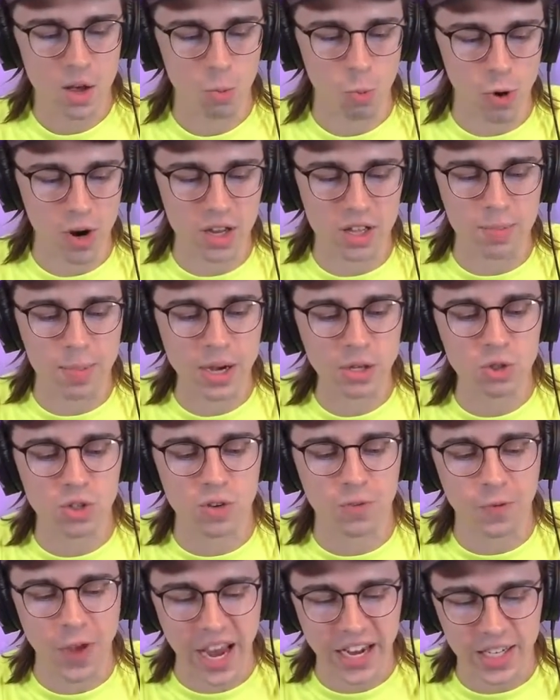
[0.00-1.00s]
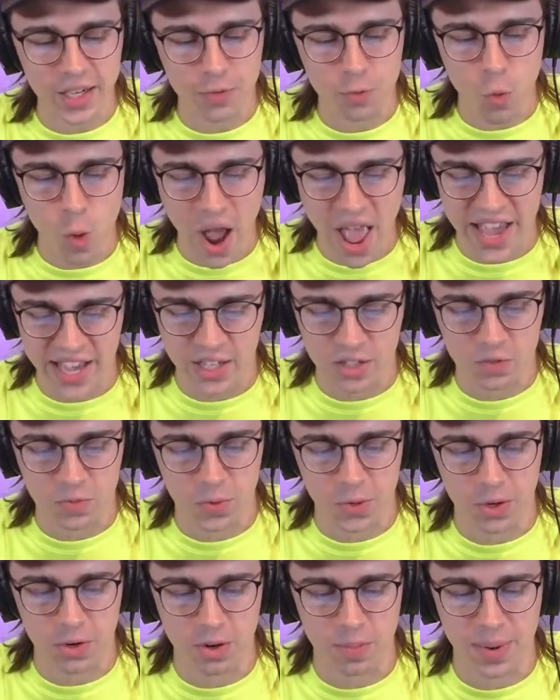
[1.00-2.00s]
One of the most effective ways
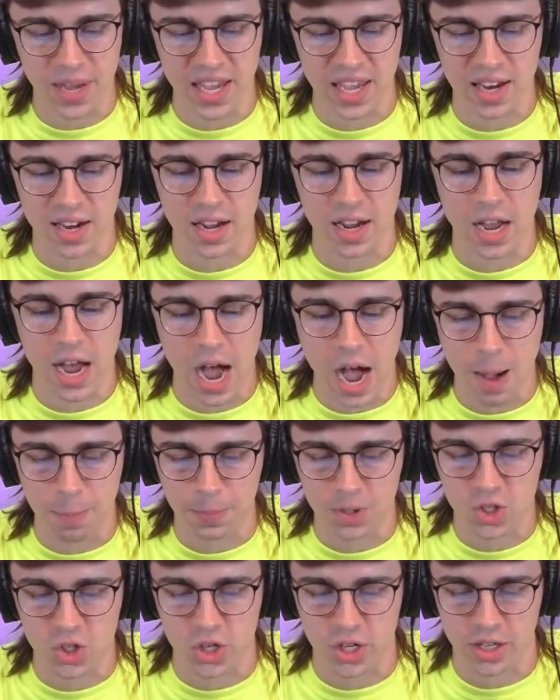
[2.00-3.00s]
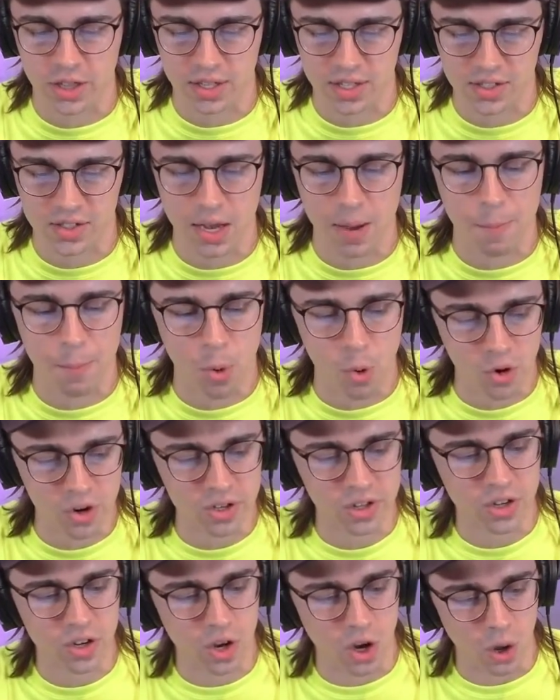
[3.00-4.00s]
for you to begin accomplishing this
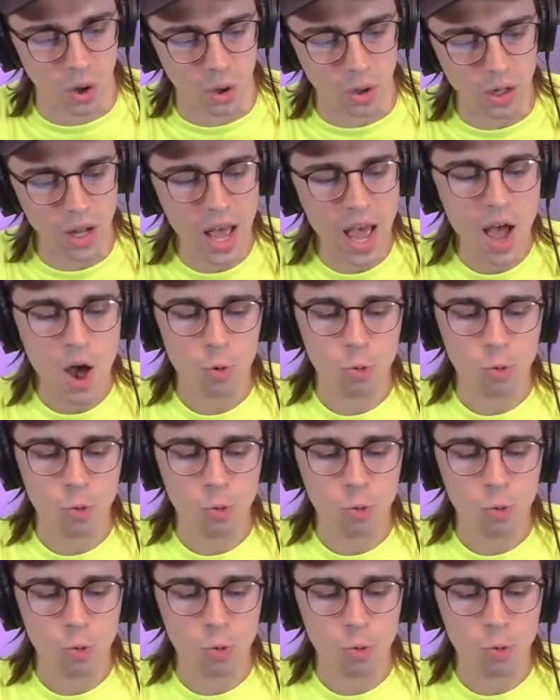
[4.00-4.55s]
important goal